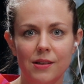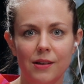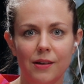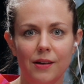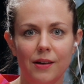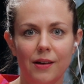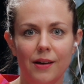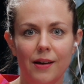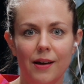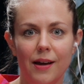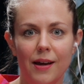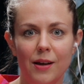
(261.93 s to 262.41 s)

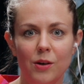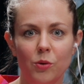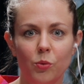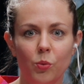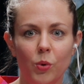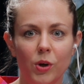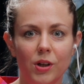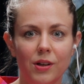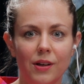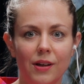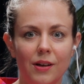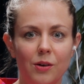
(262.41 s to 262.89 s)
and
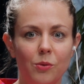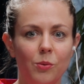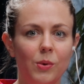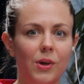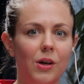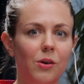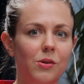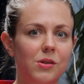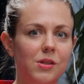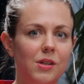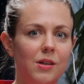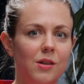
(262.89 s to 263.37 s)
what can we
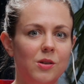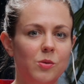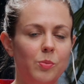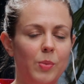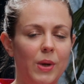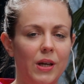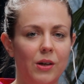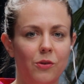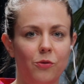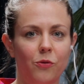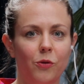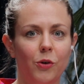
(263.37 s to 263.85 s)
also
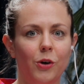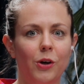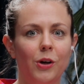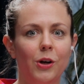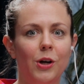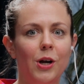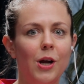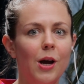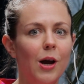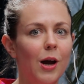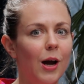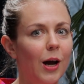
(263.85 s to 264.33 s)
expect for
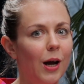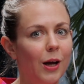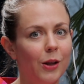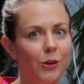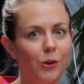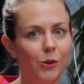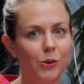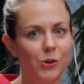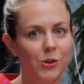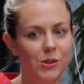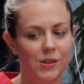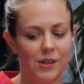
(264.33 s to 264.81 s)

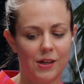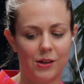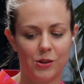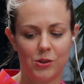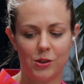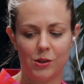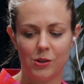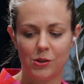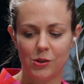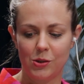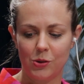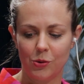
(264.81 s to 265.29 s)
other
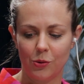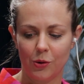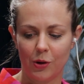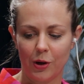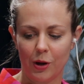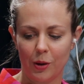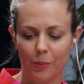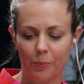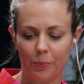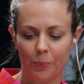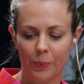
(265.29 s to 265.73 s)
stations to come.